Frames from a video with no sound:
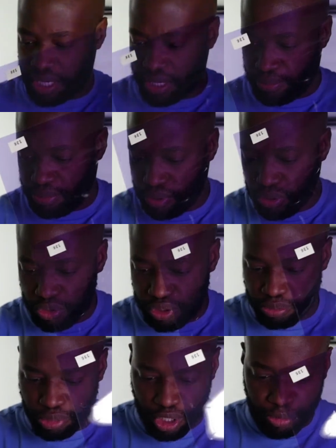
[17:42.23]
like blues
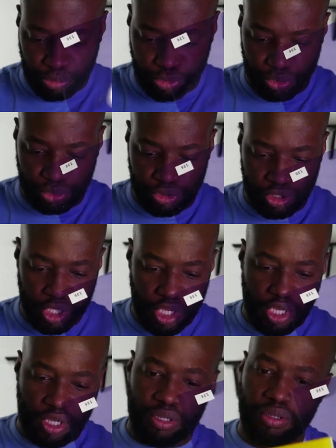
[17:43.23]
and purples,
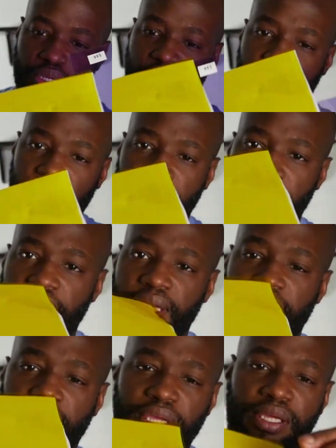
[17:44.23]
you got like
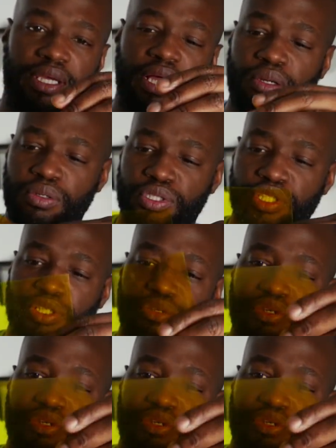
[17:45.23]
yellows and